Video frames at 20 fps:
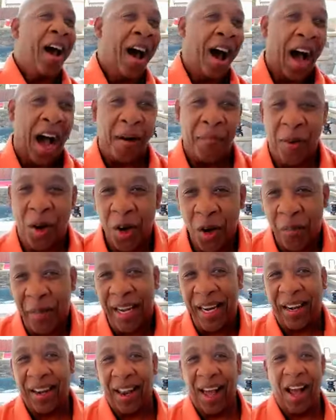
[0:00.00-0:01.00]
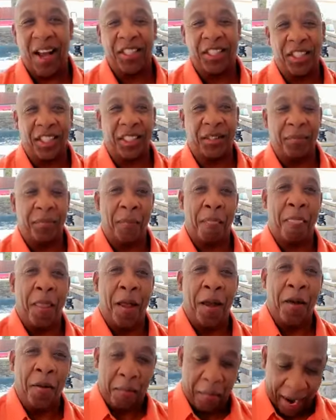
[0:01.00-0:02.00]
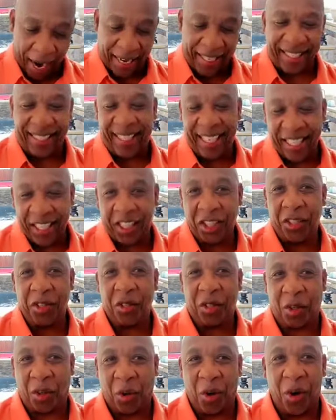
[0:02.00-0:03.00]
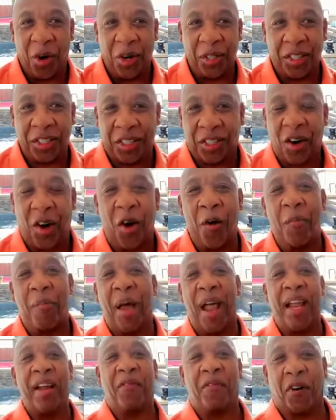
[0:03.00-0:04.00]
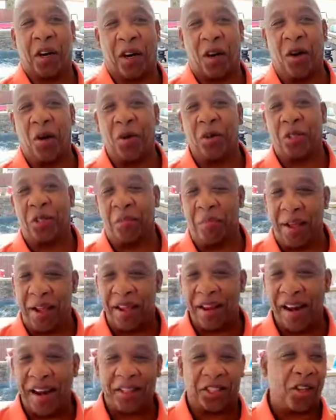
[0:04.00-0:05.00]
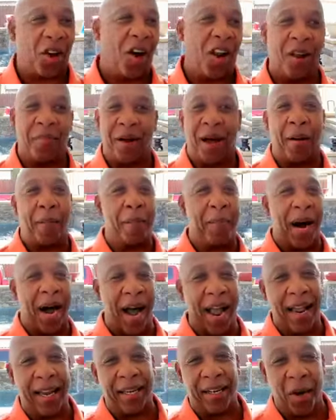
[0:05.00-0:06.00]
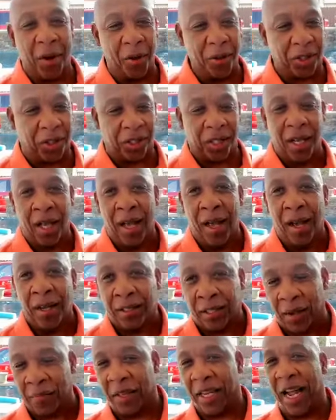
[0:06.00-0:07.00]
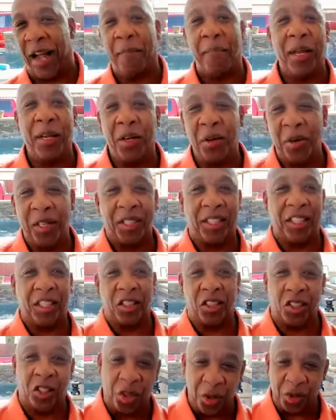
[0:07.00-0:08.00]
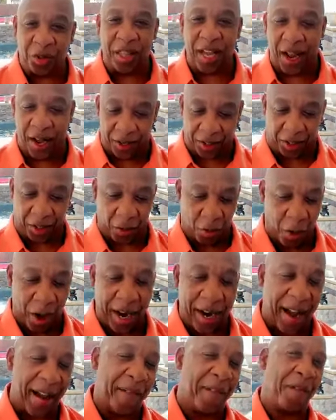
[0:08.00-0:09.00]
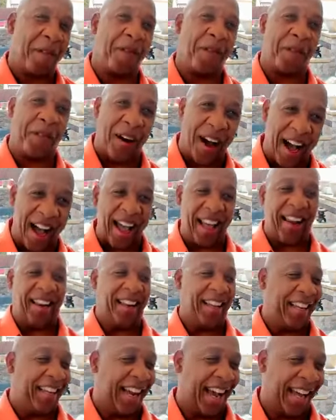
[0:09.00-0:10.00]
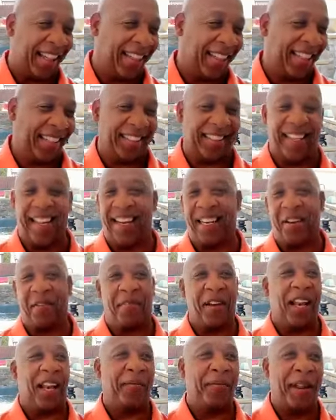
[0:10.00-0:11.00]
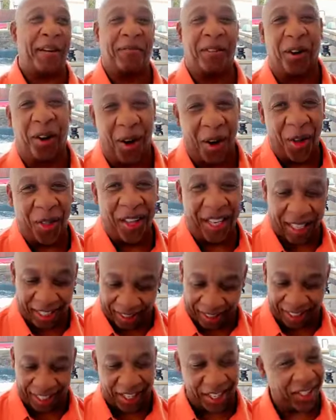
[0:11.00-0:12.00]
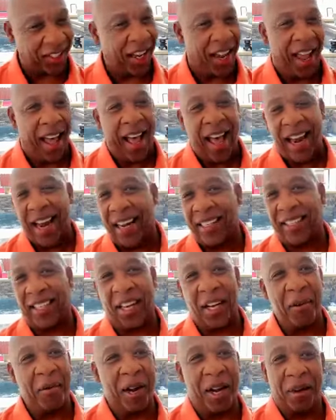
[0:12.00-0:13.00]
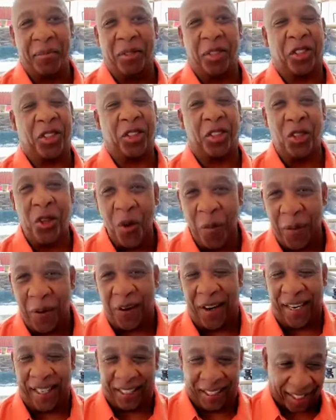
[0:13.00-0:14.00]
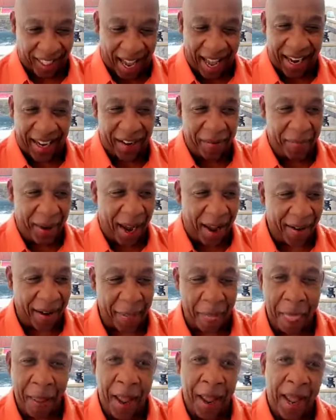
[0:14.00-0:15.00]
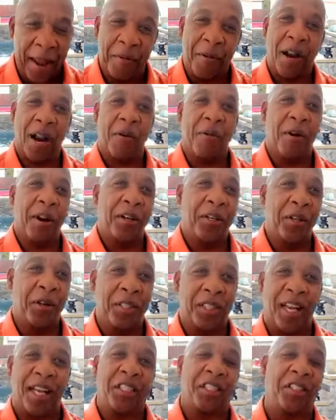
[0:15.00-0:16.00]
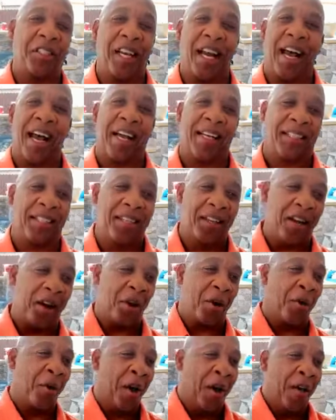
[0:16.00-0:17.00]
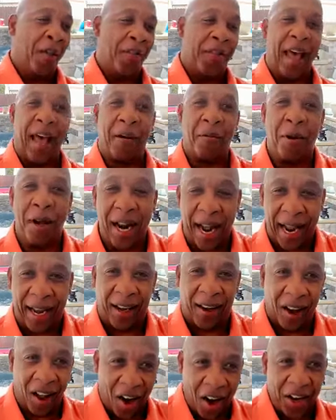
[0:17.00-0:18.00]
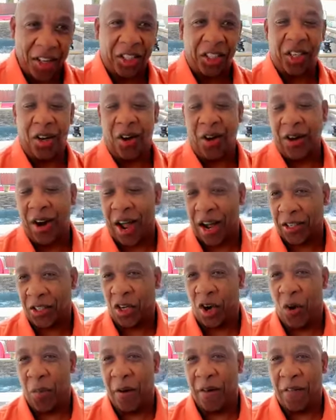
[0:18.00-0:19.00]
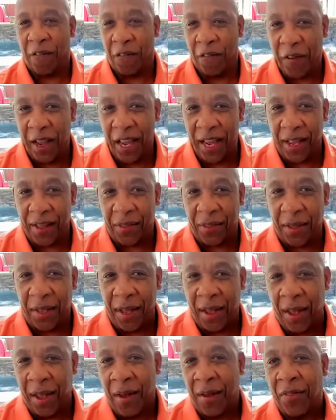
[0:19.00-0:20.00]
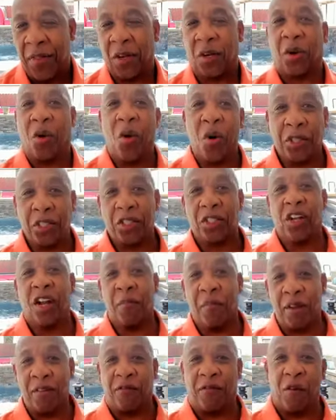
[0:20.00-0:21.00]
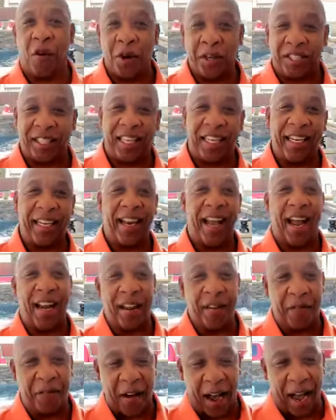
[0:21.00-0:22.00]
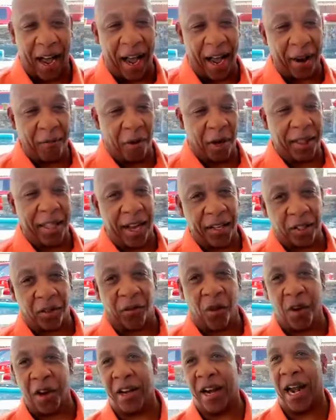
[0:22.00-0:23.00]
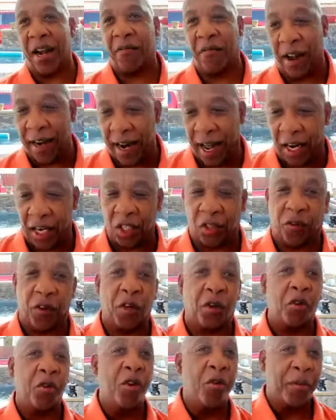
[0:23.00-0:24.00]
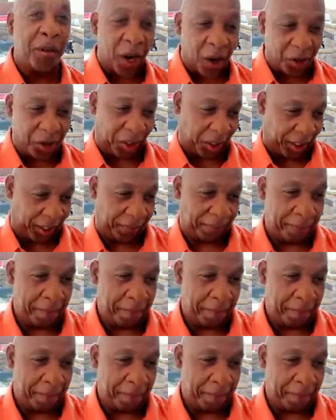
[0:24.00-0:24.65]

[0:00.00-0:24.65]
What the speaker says: I'm going to be launching my digital course. It's called Bank Foreclosure Millionaire. It's all about buying notes, something I've been doing since 2001. I finally got this thing developed after all these years, and I tell you what, I'm super excited about it. And what I want to do is let you guys know that when I launch on October 5th, the course is going to be $1,495 for group coaching.